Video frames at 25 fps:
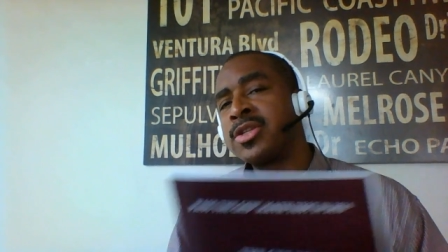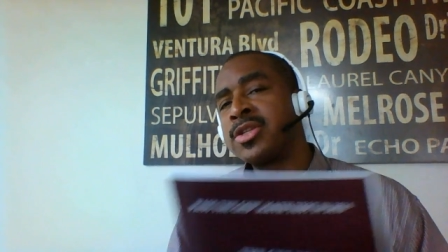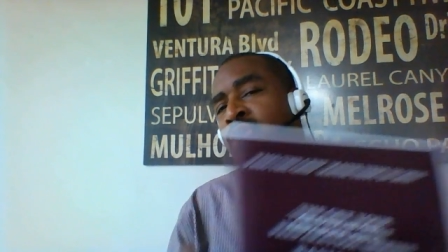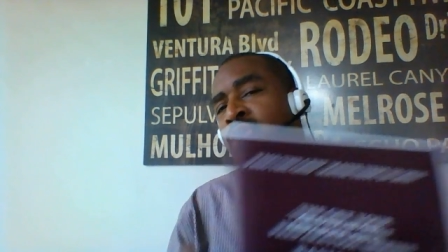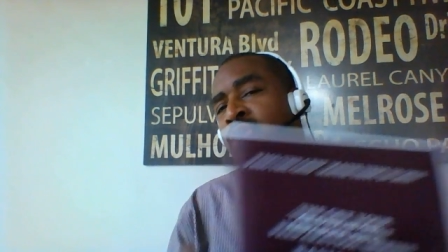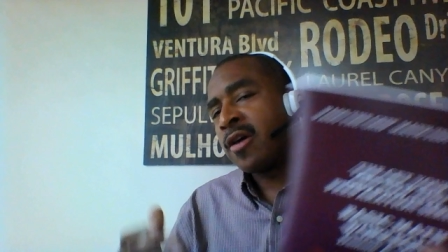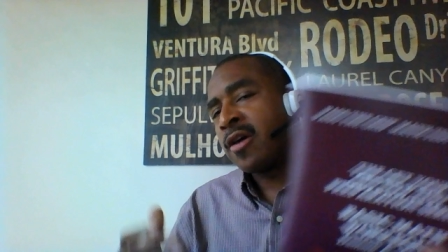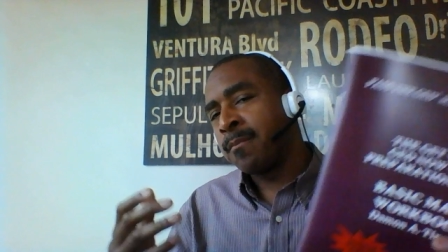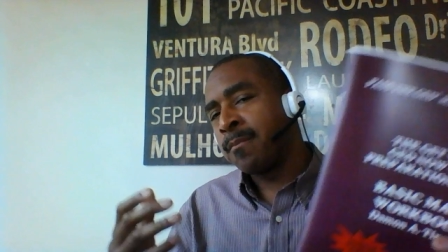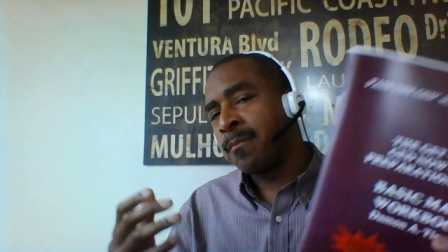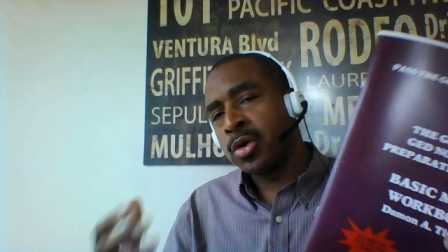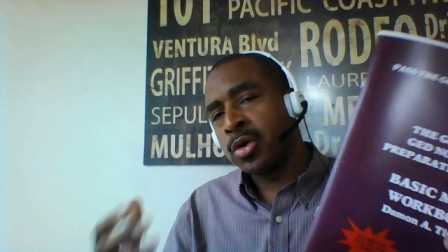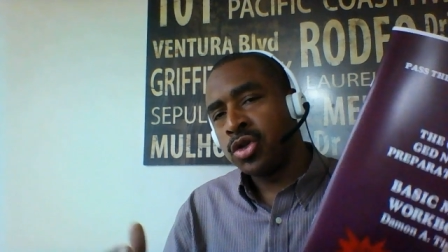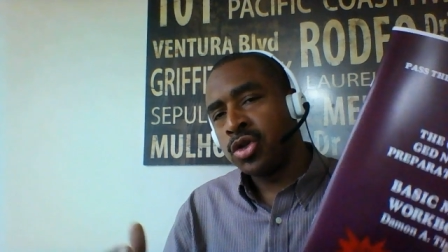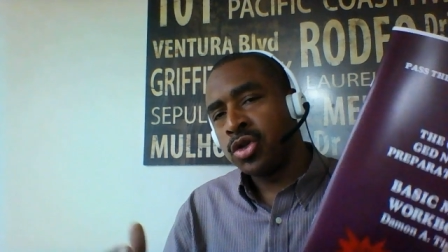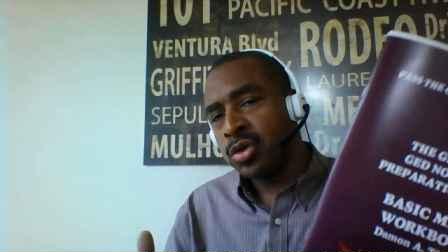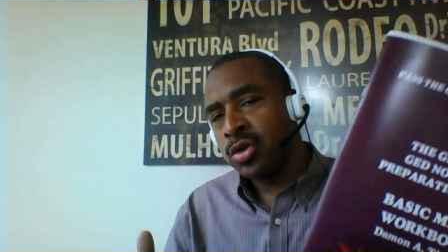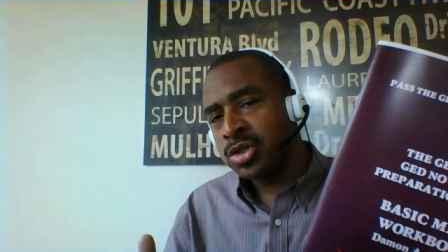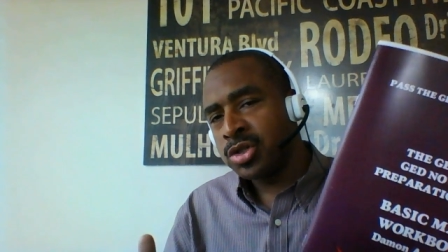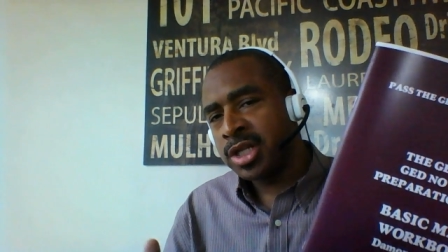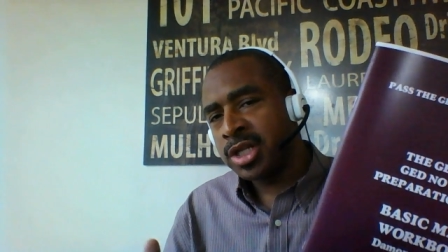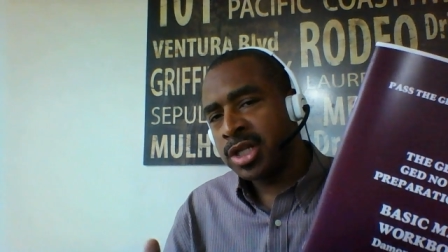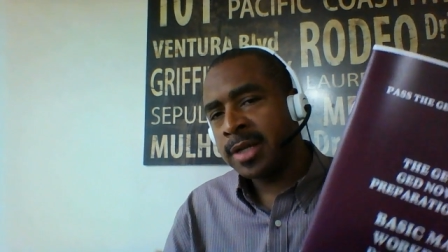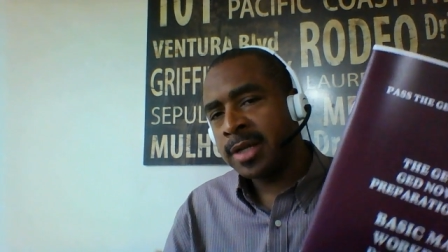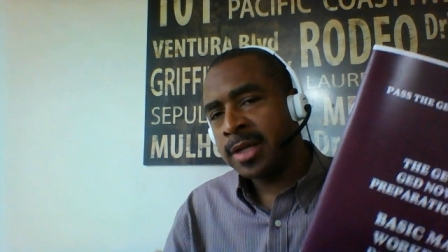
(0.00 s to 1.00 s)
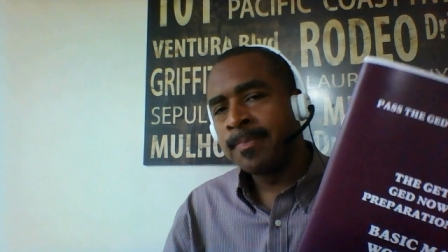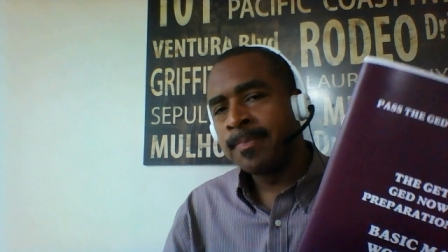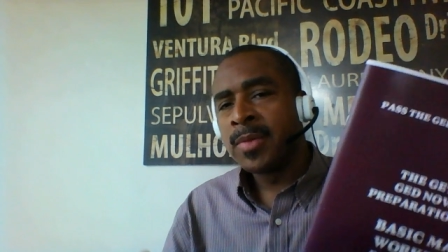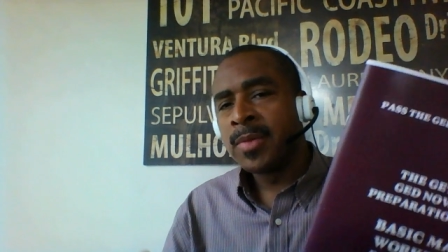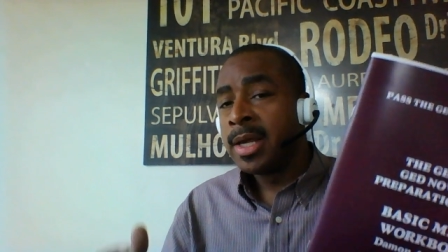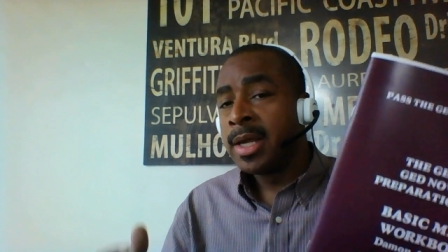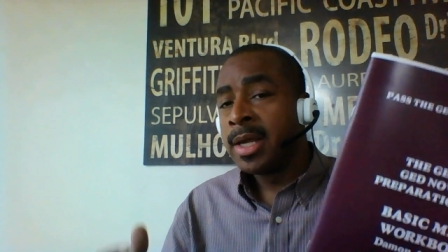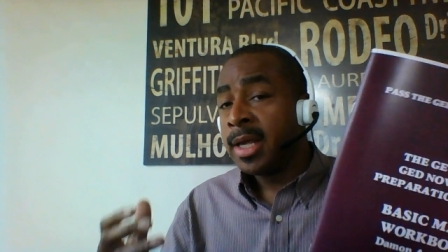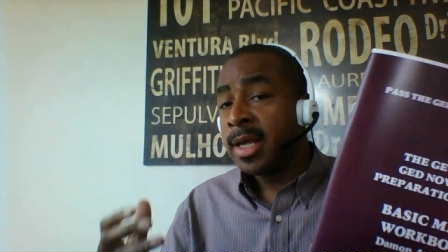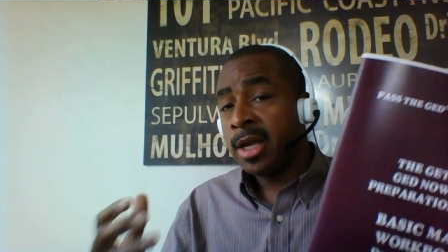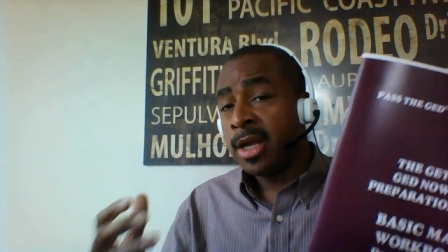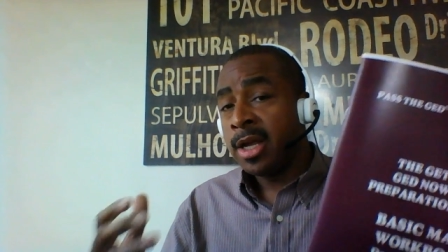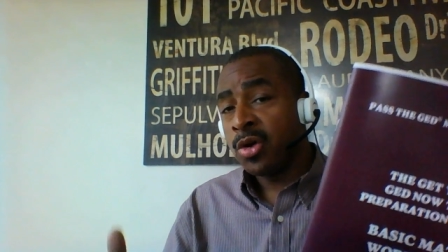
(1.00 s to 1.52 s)
So, I produced it.
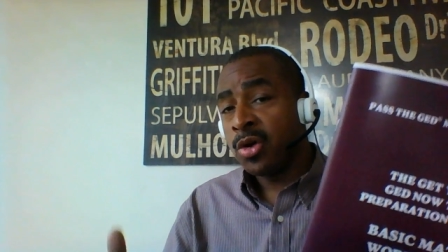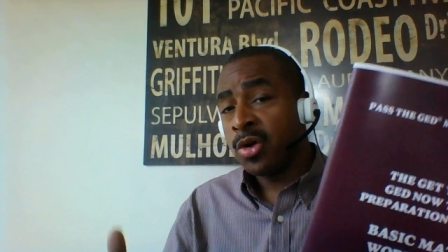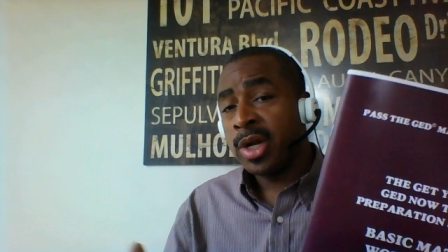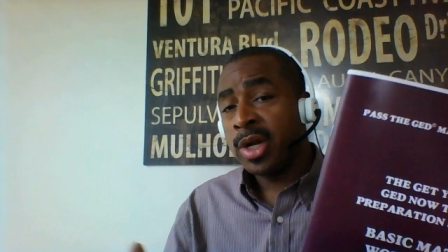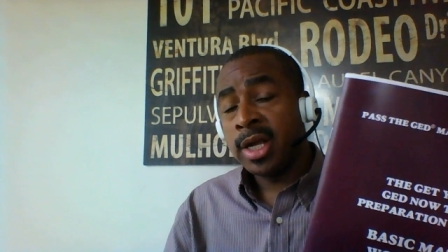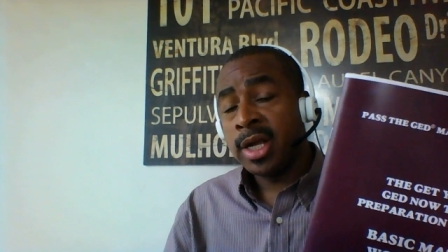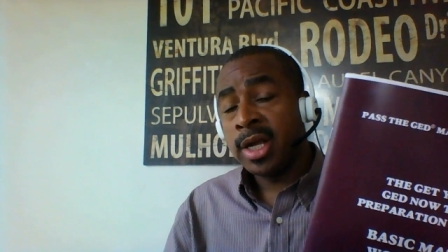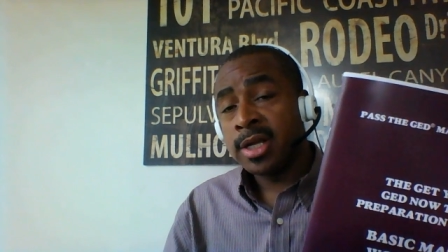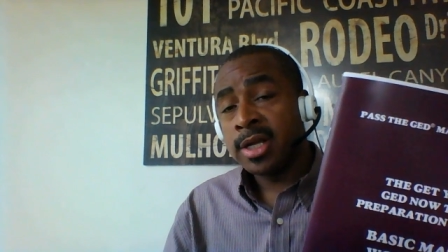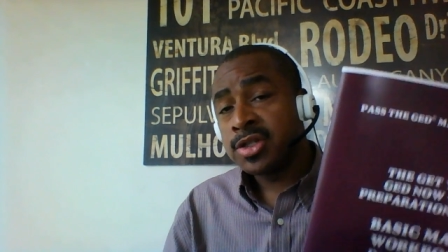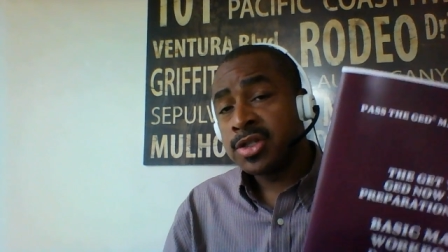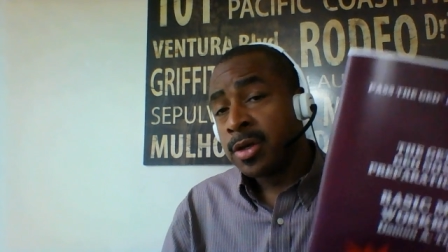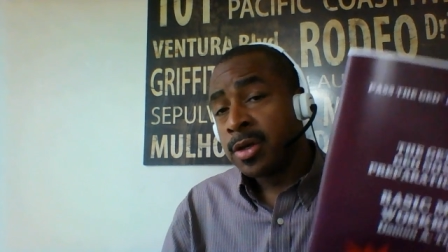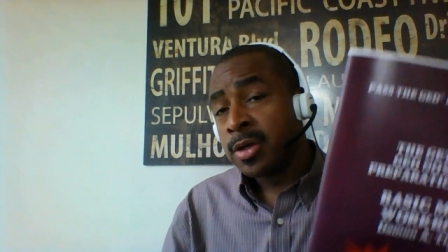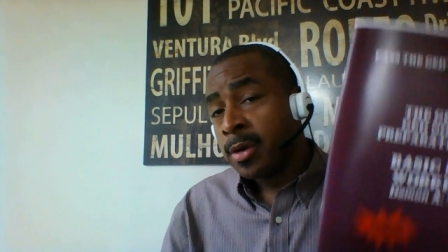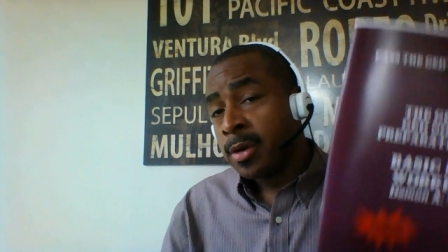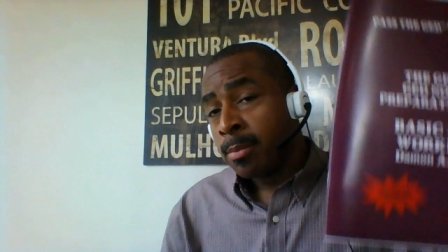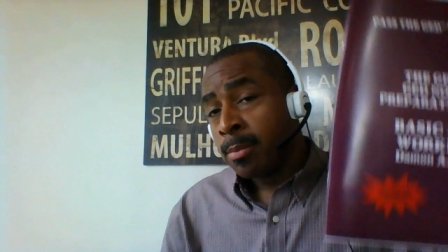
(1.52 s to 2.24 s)
Here it is.